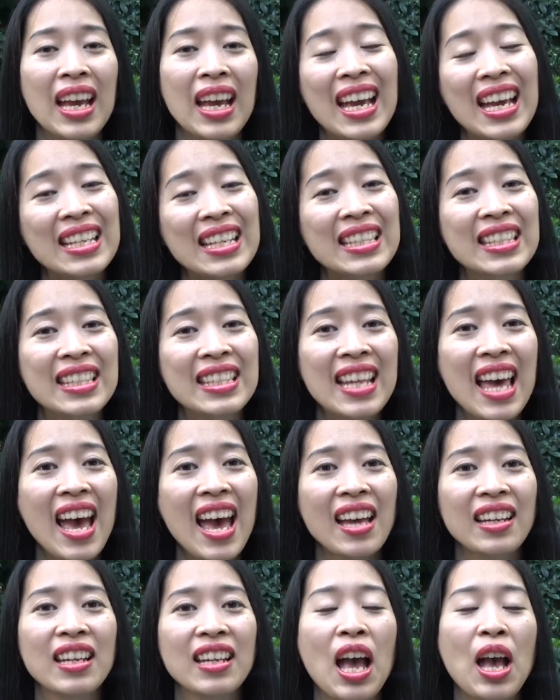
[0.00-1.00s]

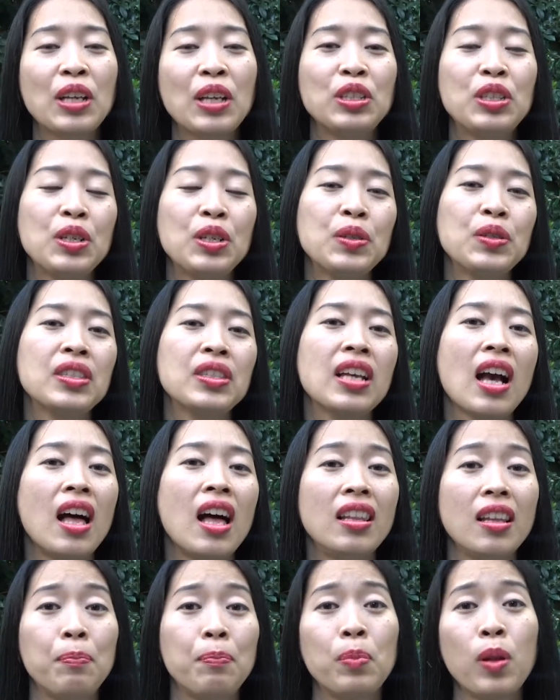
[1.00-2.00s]
Instead, use
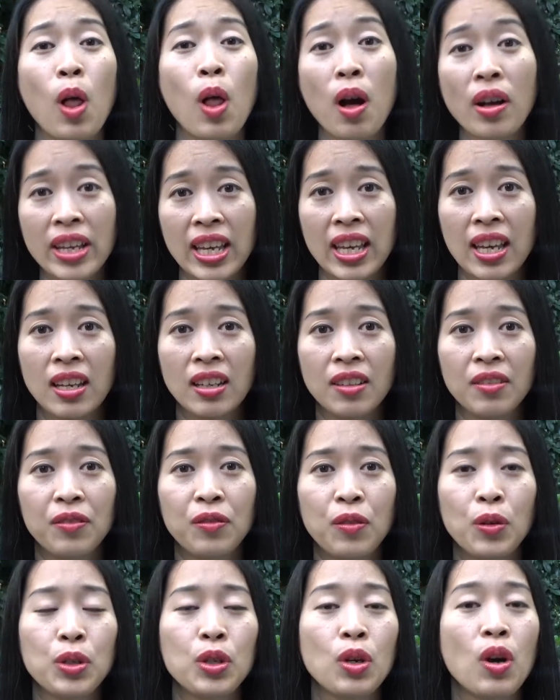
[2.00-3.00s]
color blocking
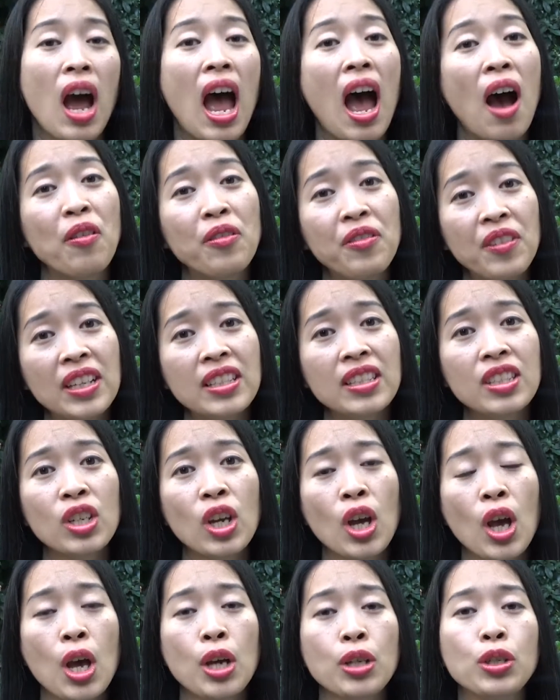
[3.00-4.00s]
for your outfit.
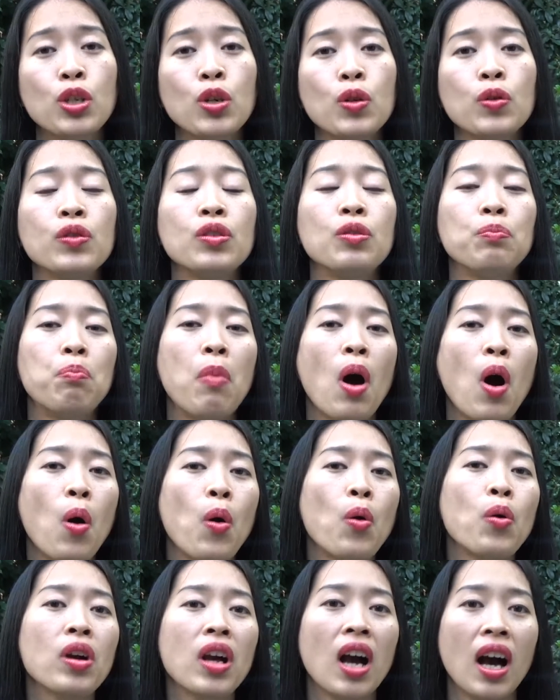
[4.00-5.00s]
Choose
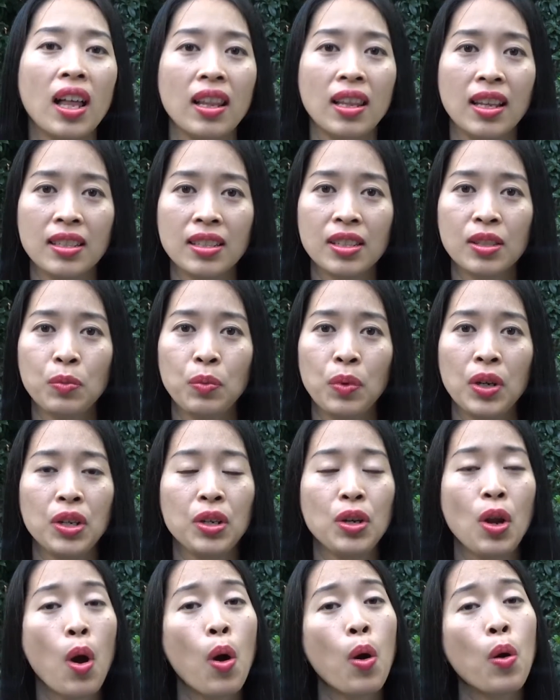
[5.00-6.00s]
bold colors with
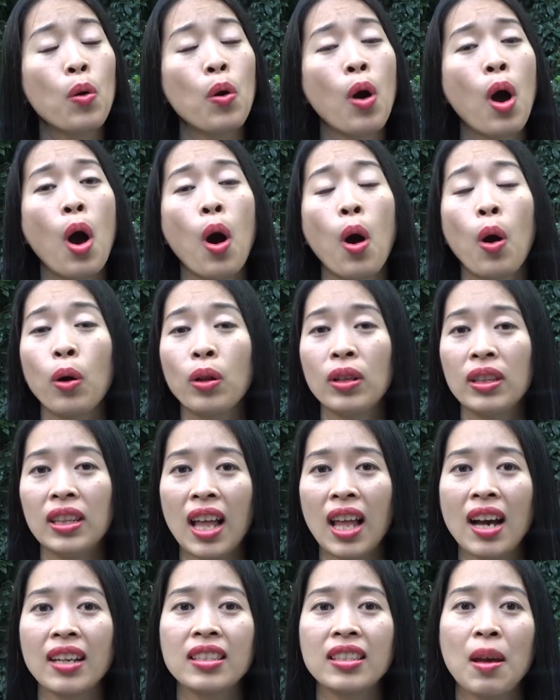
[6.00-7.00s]
no or
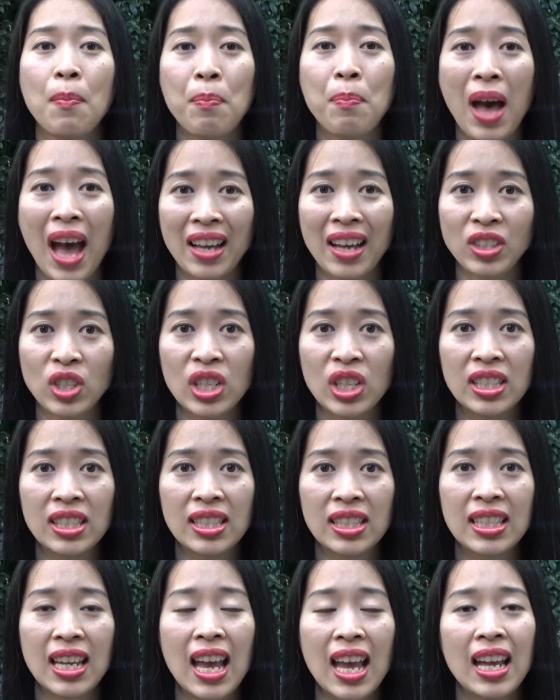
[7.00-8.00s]
light
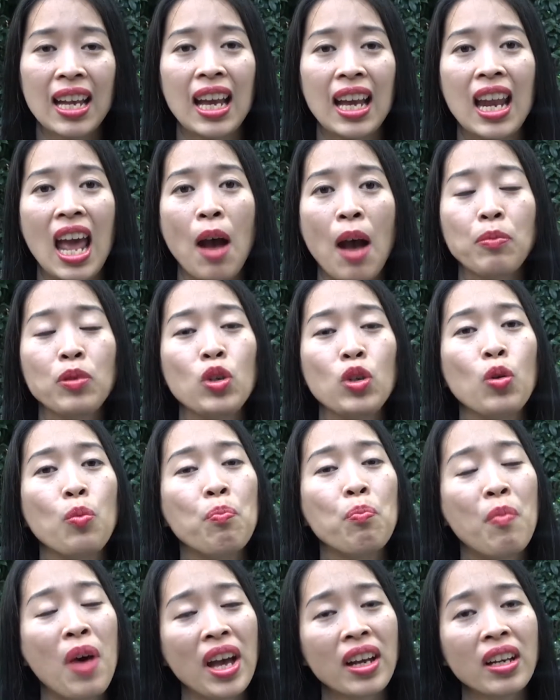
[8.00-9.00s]
patterns can help you
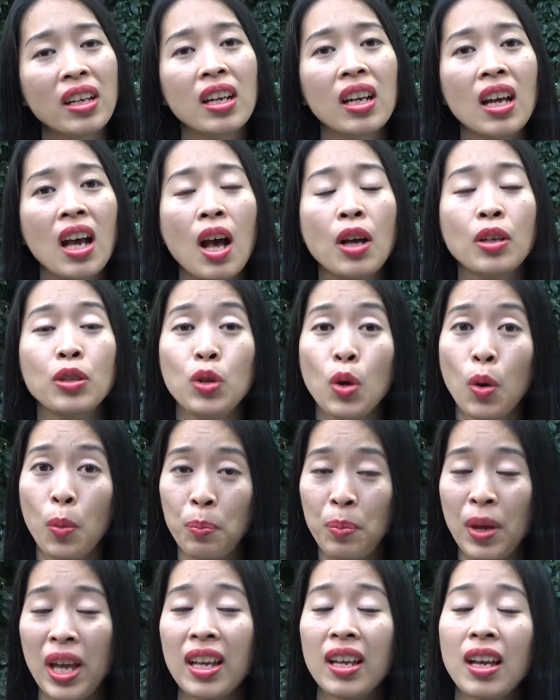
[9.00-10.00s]
make your
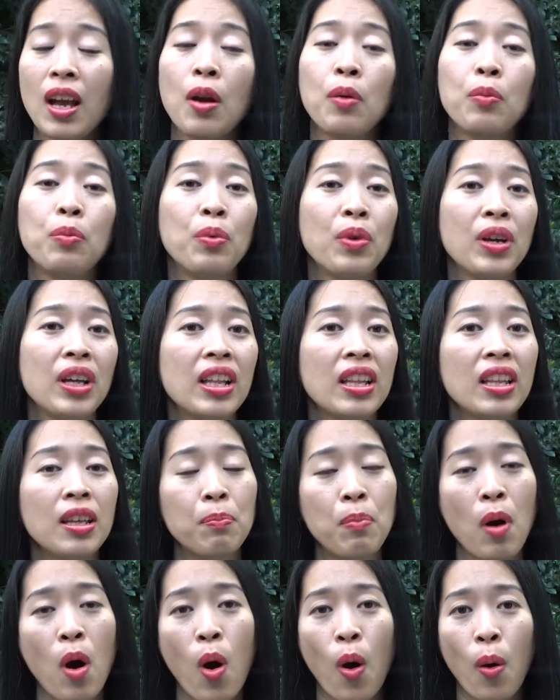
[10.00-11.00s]
pic really
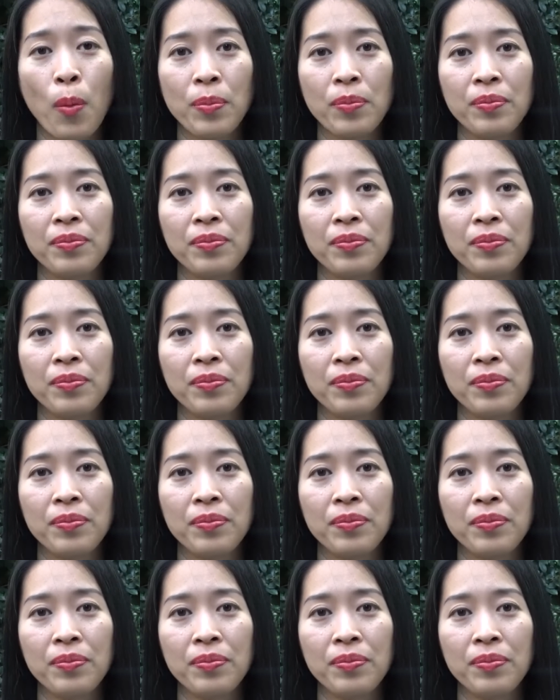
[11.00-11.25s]
pop.